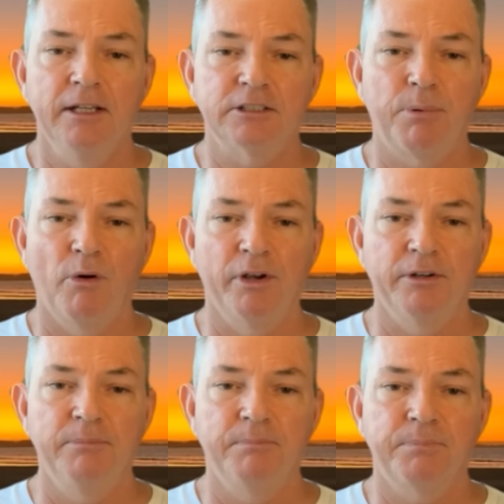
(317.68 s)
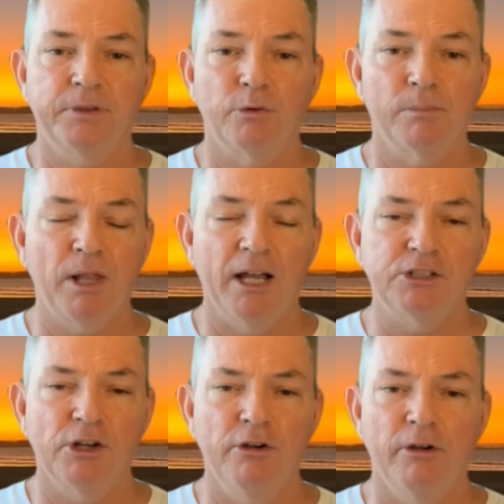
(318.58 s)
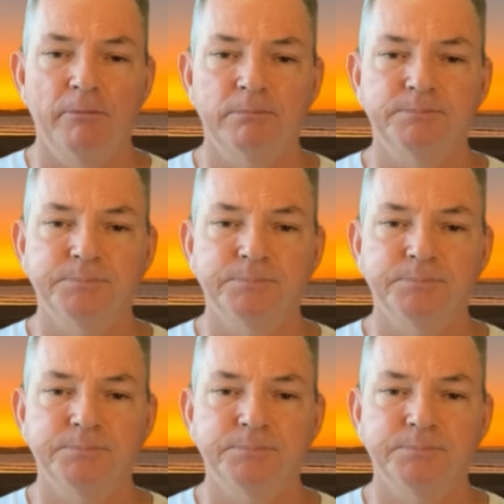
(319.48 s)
is appointed to replace her.